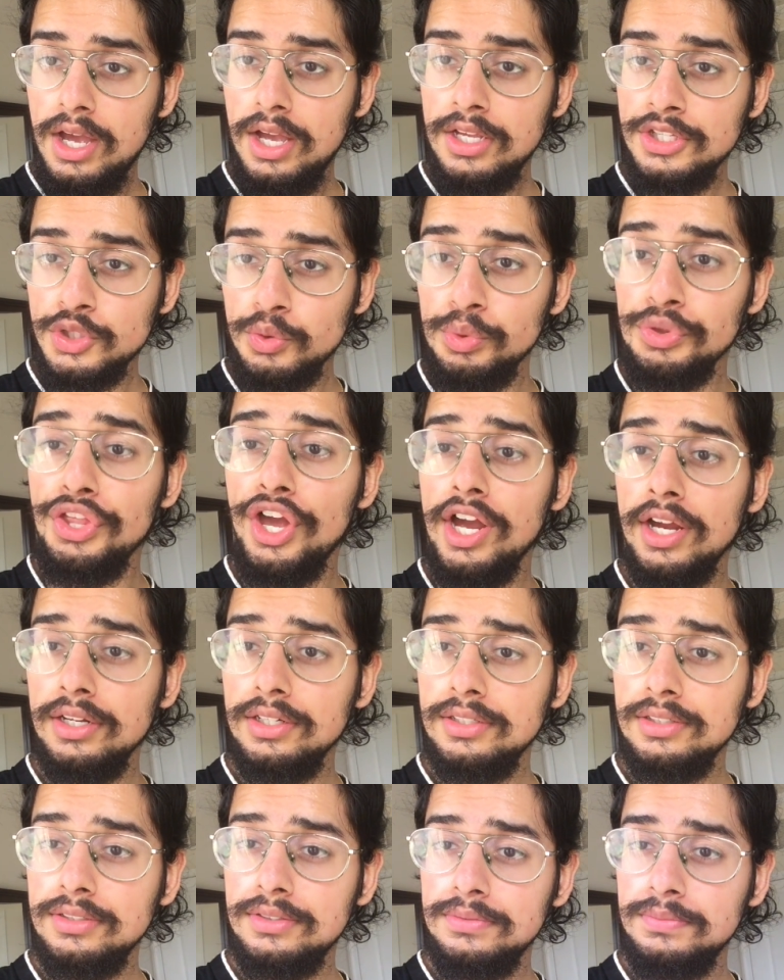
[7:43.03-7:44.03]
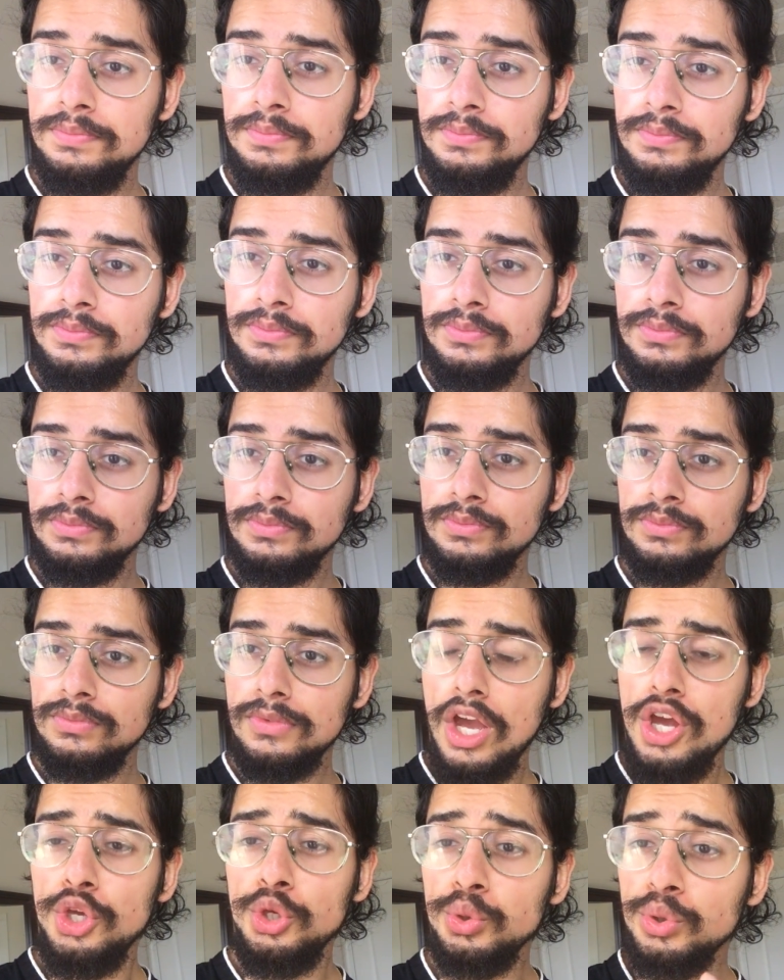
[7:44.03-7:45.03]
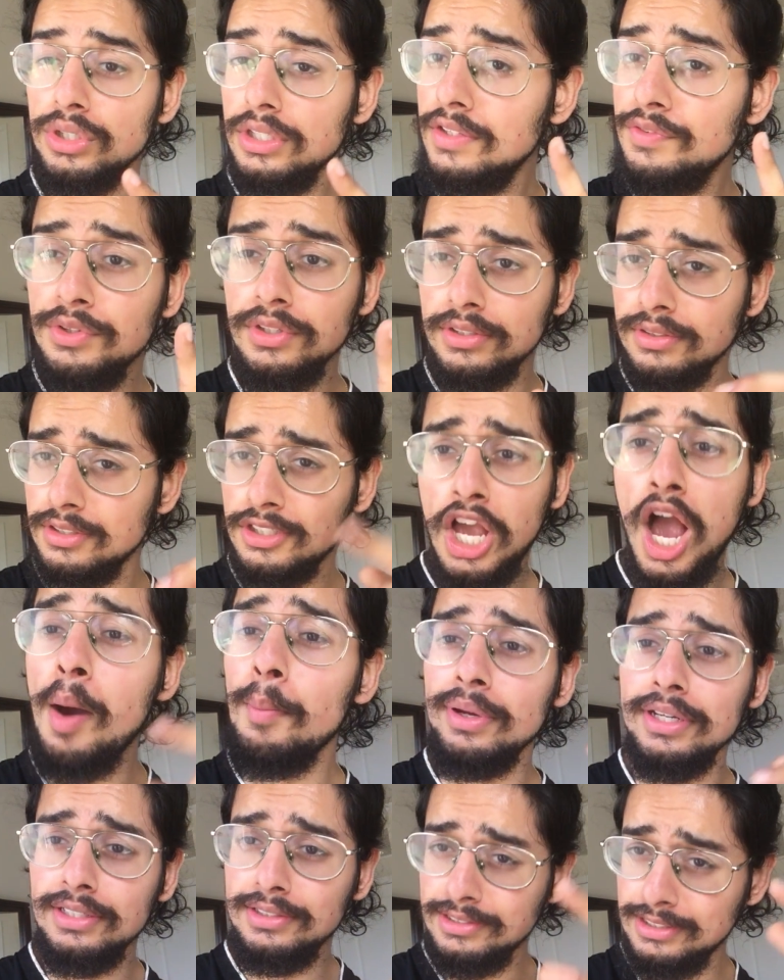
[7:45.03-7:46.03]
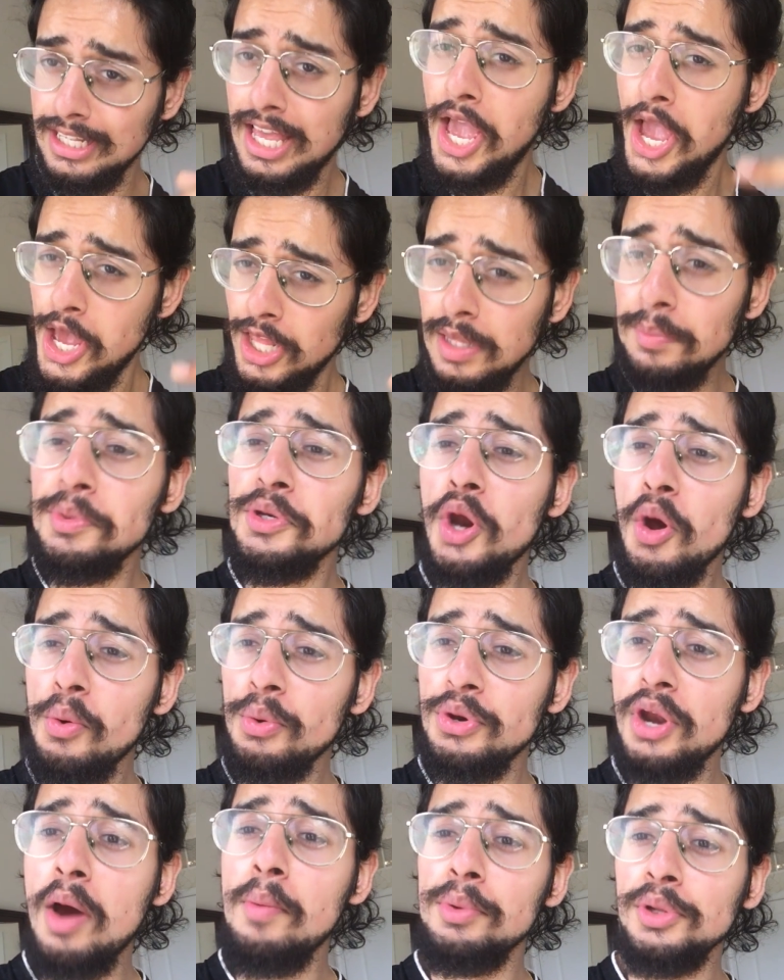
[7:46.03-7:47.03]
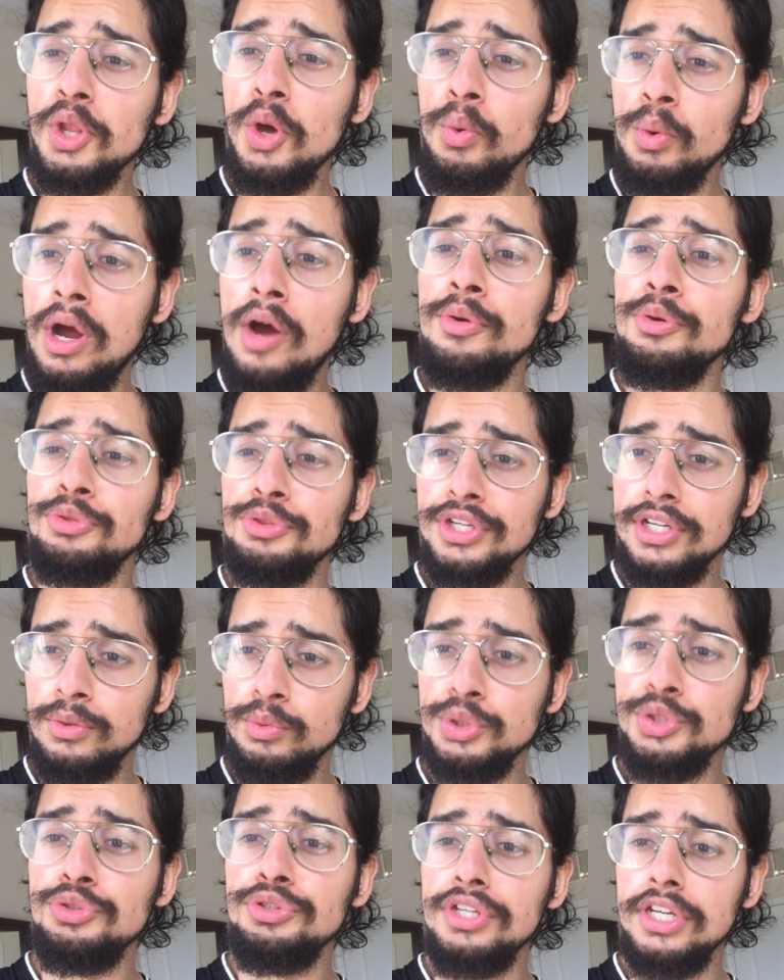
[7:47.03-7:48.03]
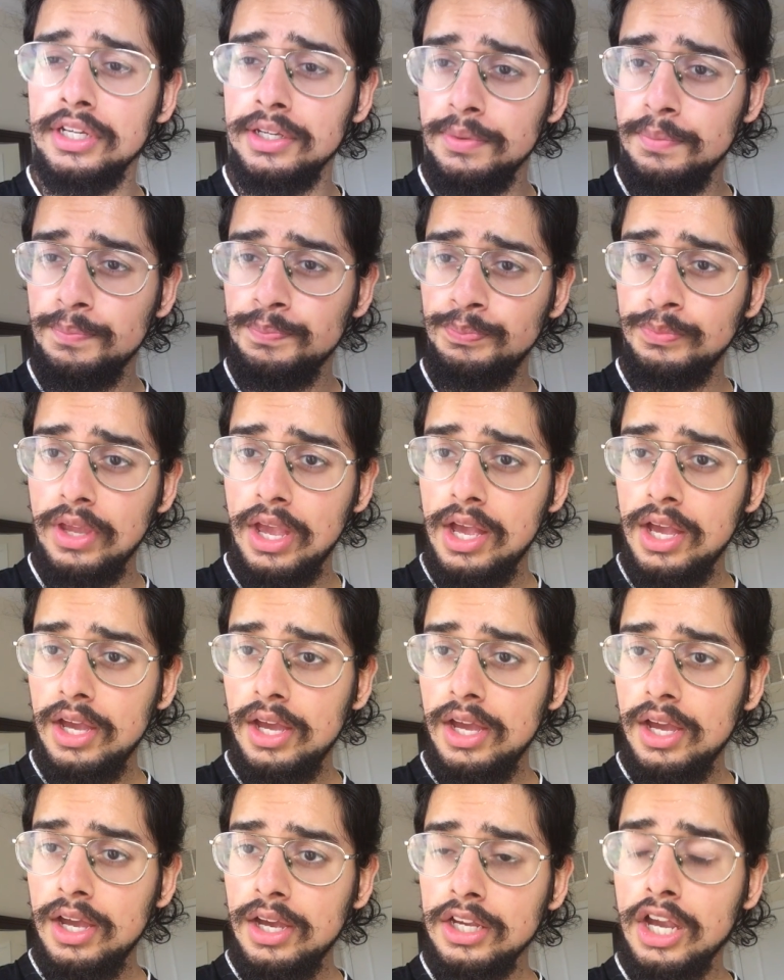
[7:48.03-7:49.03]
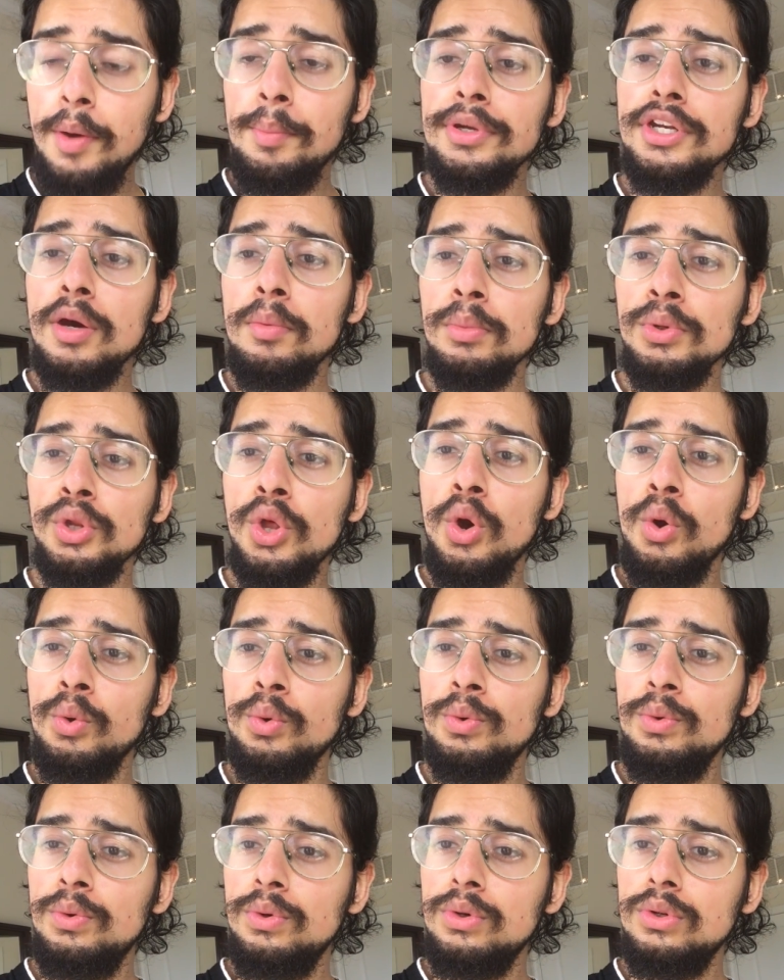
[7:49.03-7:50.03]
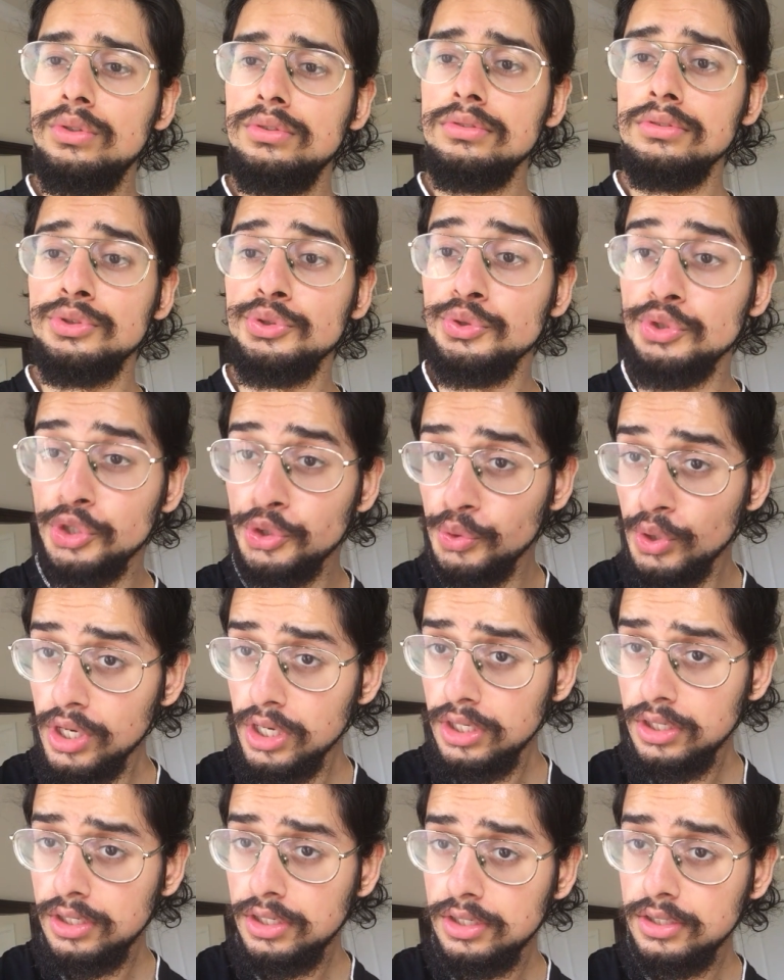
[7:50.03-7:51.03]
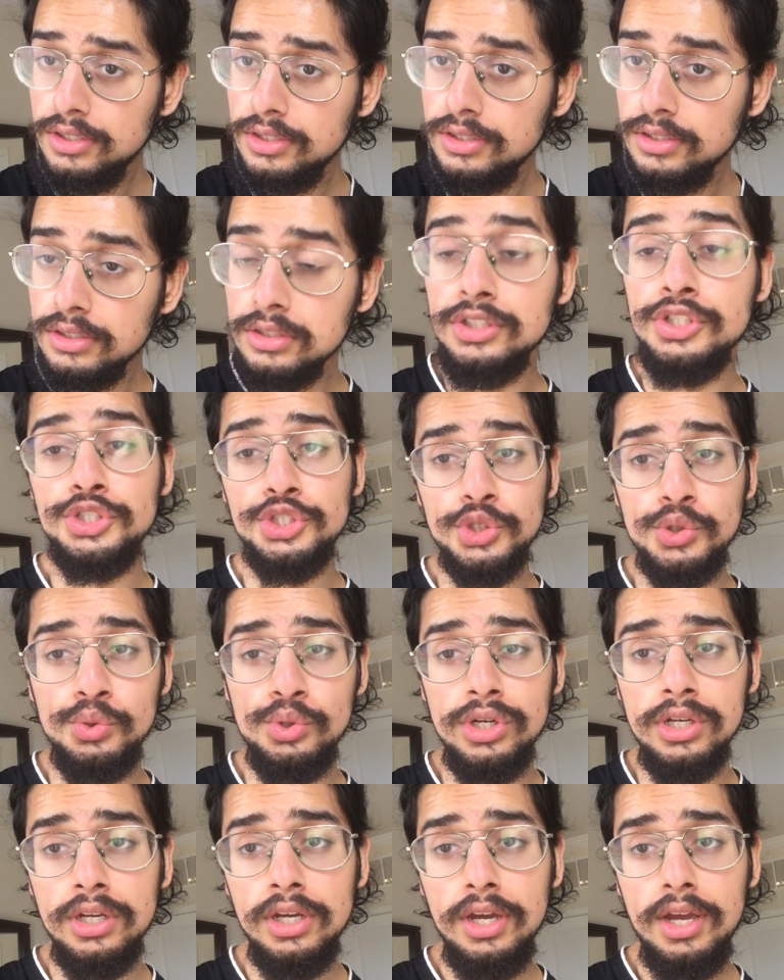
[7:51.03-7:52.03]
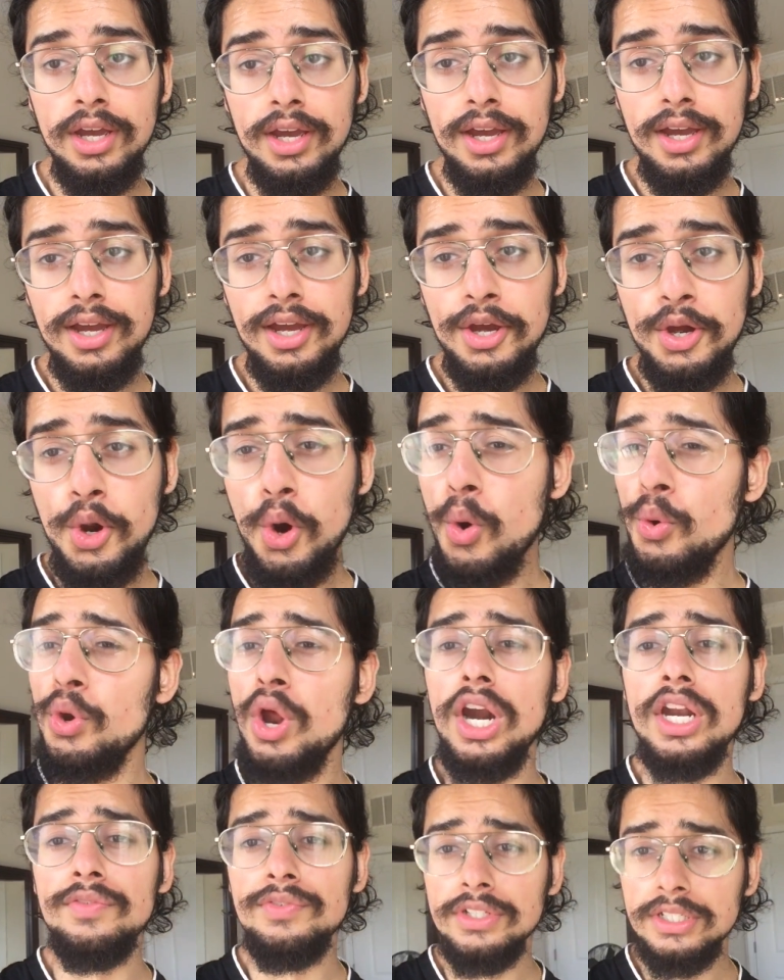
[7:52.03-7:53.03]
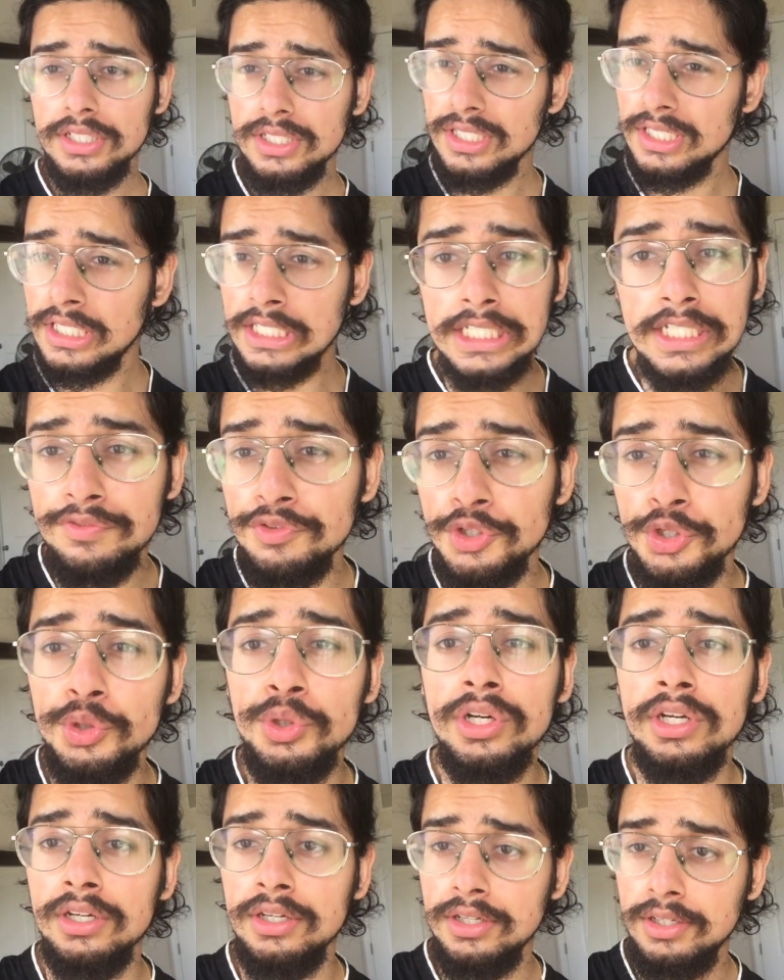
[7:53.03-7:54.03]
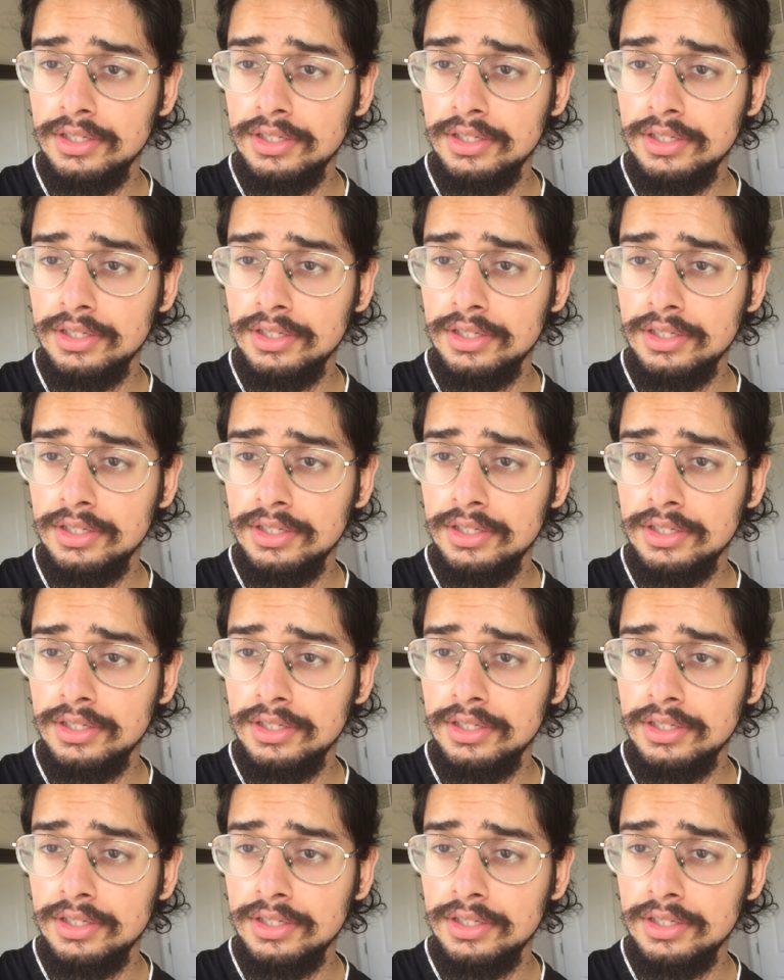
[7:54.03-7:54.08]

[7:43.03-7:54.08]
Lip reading: So with that, you can even comment. Let me know down below how you think. What you think? Comment down below. You can agree, disagree, or not even give a agree.